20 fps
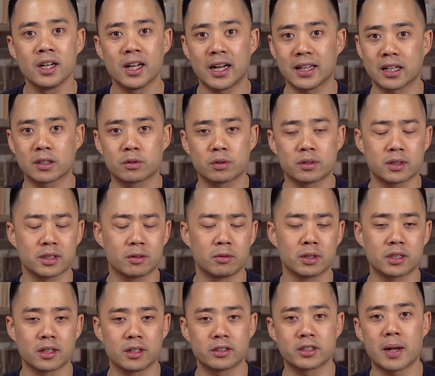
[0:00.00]
and that's
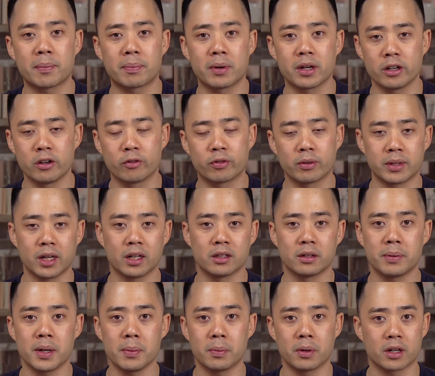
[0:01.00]
what's going to separate you from the other
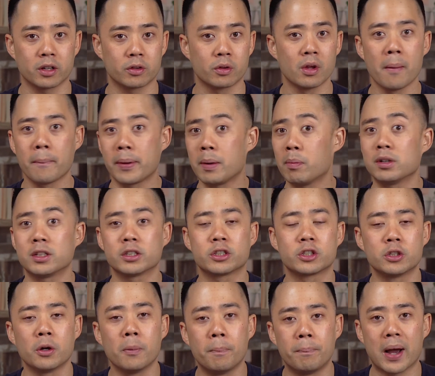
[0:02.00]
people, because people are just
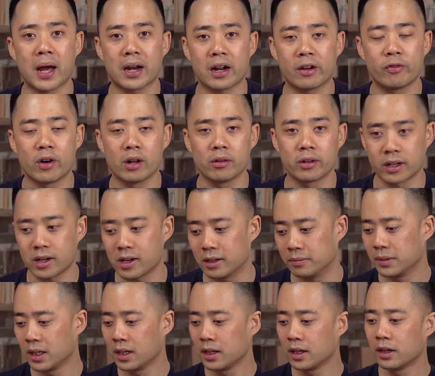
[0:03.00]
so bad at following
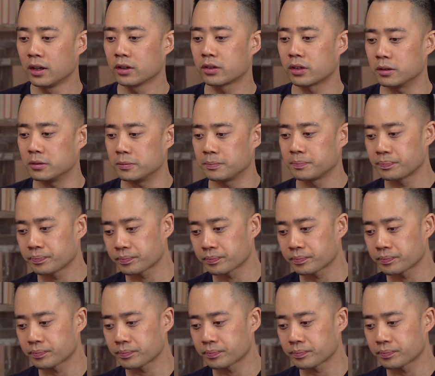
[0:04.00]
up. So